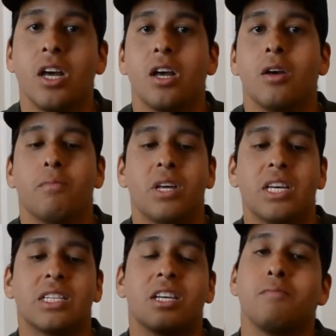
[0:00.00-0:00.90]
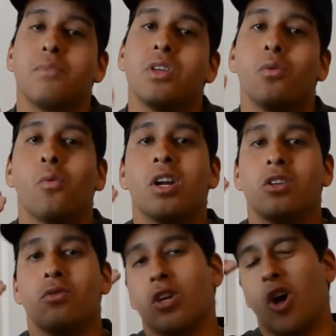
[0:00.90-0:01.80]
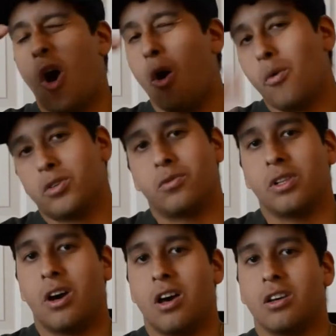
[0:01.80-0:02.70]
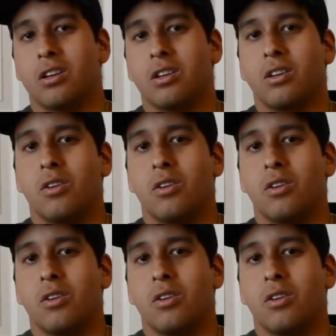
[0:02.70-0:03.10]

but it's gonna be the one you can always rely on.